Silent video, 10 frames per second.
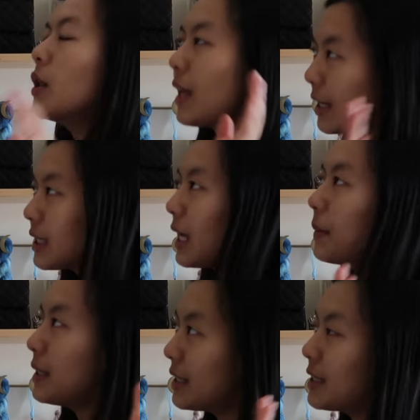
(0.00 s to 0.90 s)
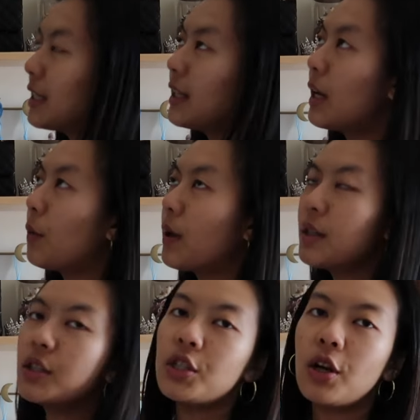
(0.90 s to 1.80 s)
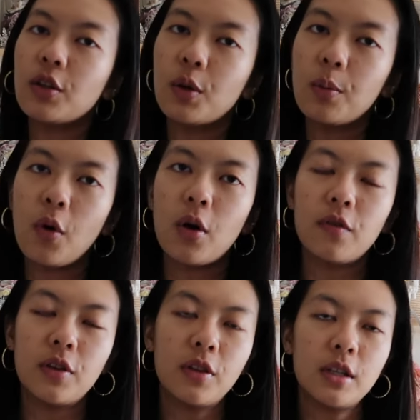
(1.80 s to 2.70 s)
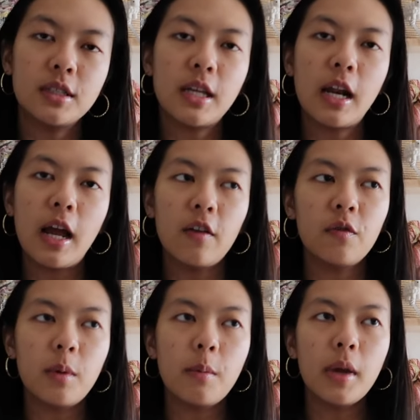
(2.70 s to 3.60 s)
Last time I did say that I wanted to share a little more of the things that I've been